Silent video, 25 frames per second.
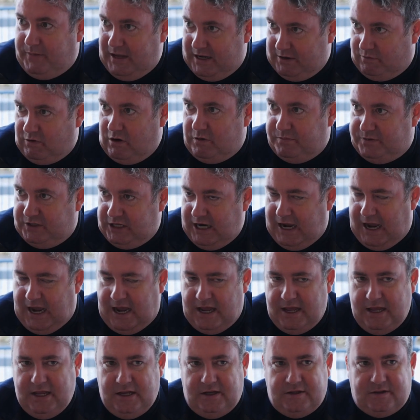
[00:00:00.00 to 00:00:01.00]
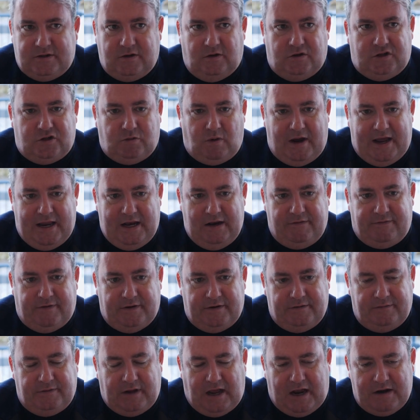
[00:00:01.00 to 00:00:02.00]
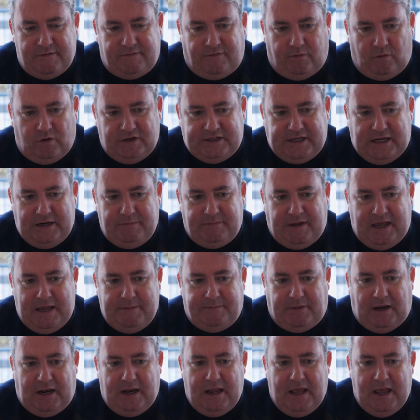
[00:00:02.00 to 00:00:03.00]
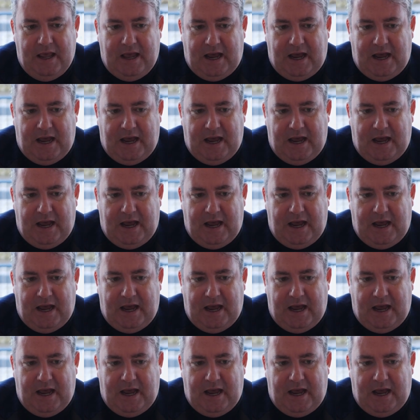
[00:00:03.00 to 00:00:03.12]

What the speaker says: Big groups, yeah. So 12 and 14 people.